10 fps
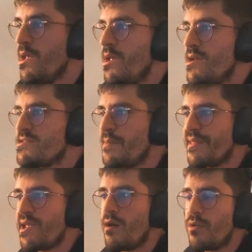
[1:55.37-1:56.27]

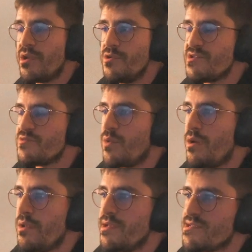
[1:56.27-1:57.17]
Something I want to use as
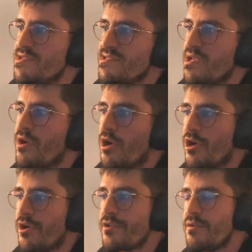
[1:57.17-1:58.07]
well is this on
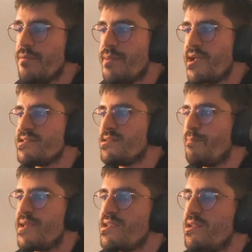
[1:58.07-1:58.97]
guard, because
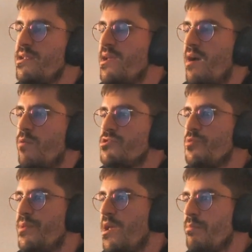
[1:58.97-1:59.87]
basically I want to
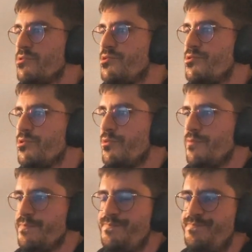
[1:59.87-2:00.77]
be able to
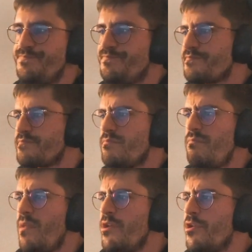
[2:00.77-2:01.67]
do,
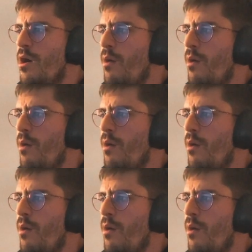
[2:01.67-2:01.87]
I